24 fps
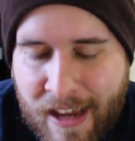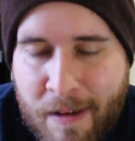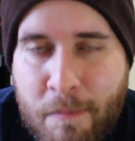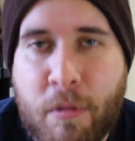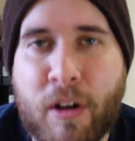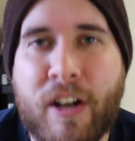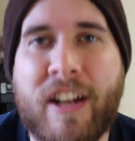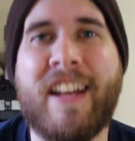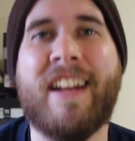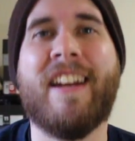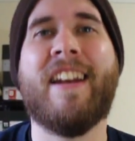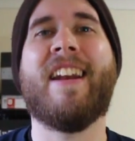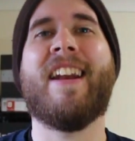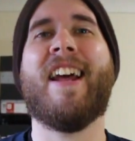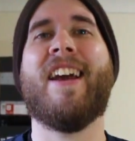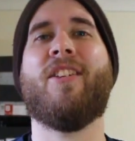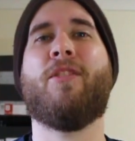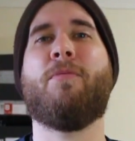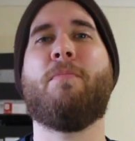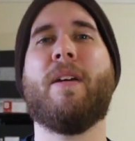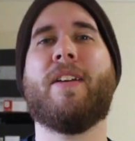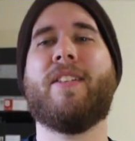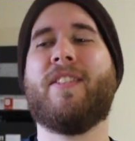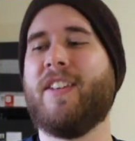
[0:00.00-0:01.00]
Put it in a
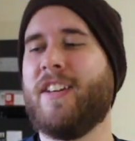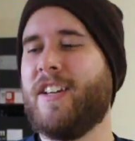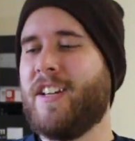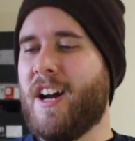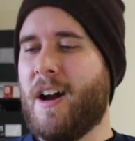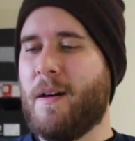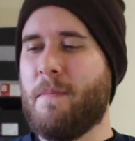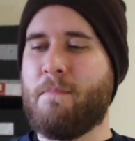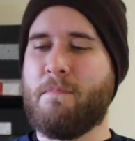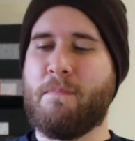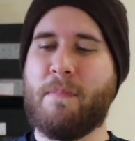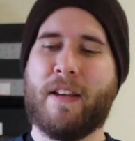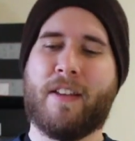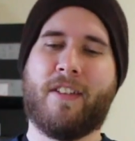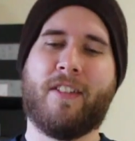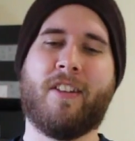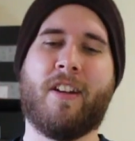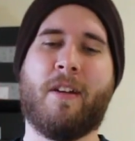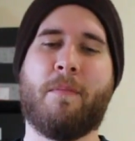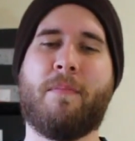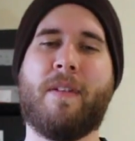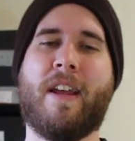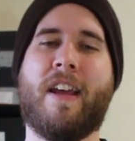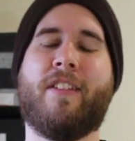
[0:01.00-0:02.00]
nice mixing cup, mix it
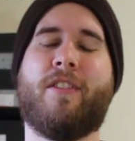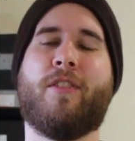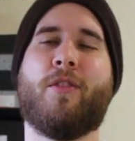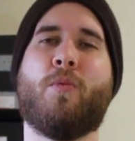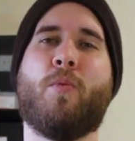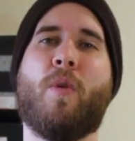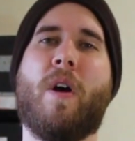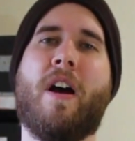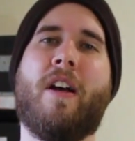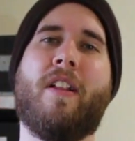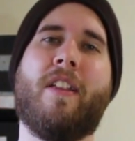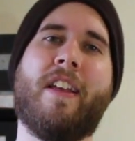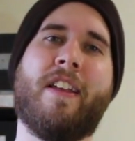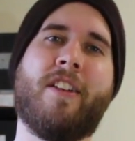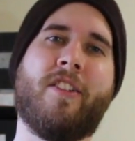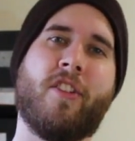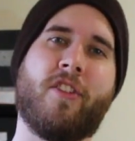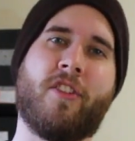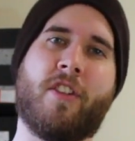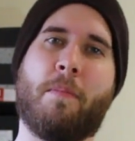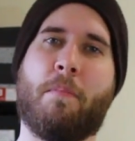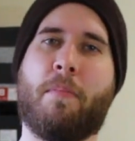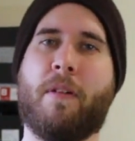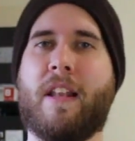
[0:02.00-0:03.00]
up nice and well, and
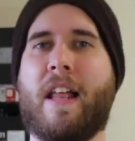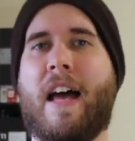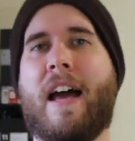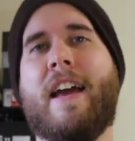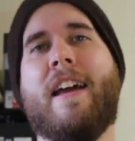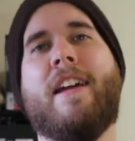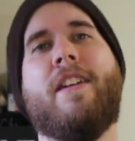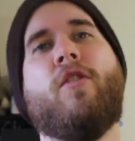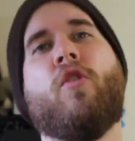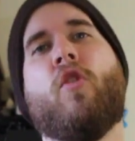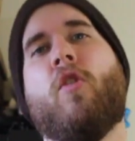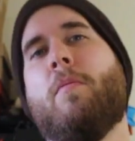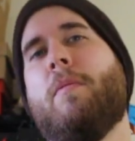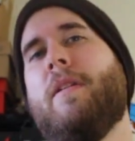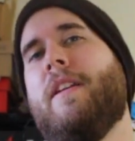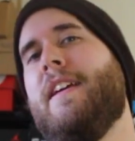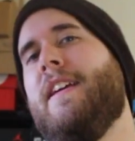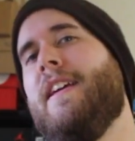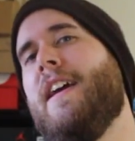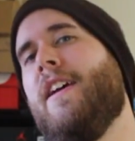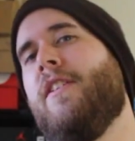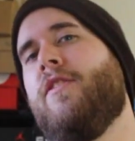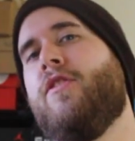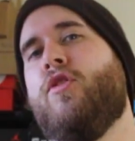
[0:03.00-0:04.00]
just apply it
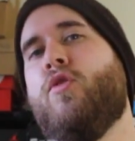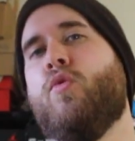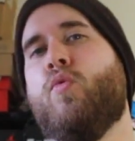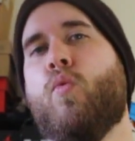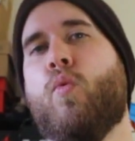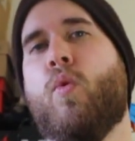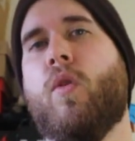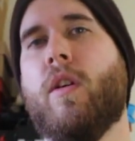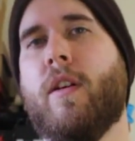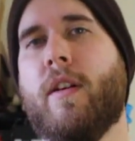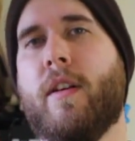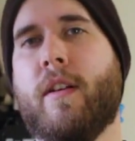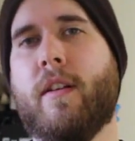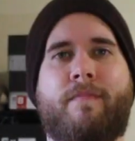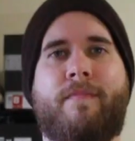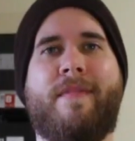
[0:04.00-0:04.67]
normally as you would.